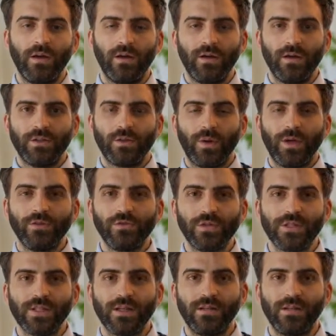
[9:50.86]
So
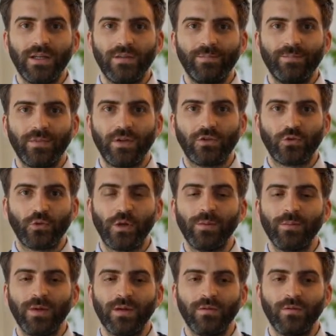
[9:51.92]
interestingly, the
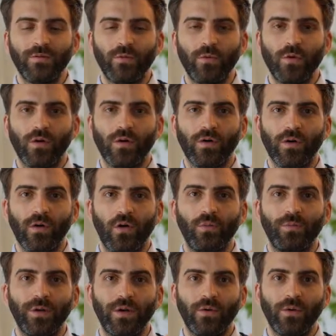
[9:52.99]
treatment for
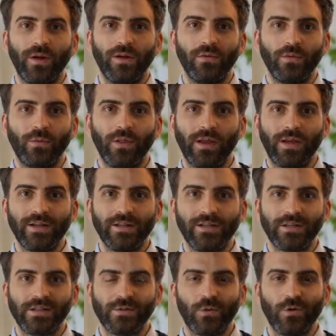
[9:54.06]
opioid-related
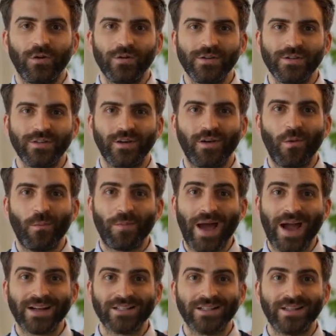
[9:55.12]
disorders go
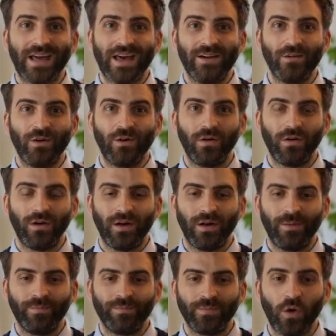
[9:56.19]
back to that
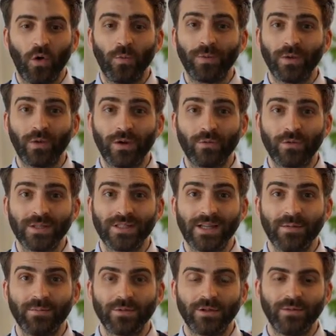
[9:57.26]
opioid
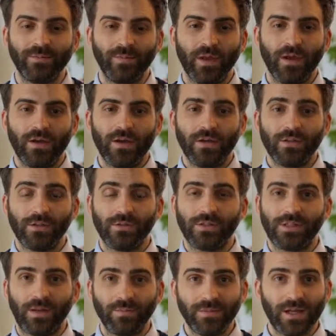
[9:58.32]
receptor. So
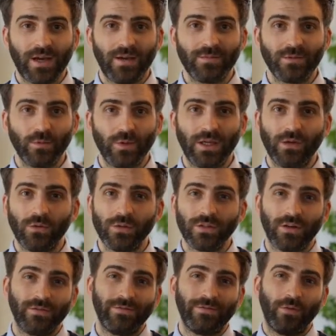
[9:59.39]
sometimes we use
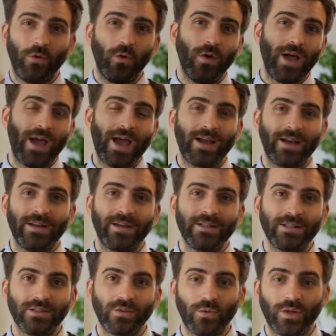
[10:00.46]
a full
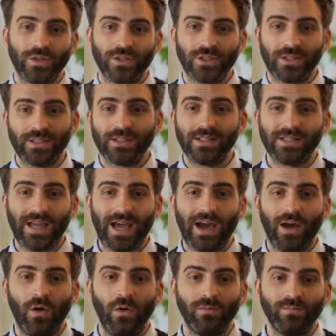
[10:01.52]
agonist, which this is
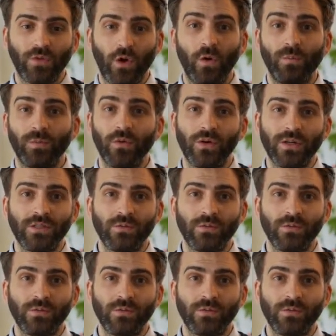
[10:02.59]
how opioids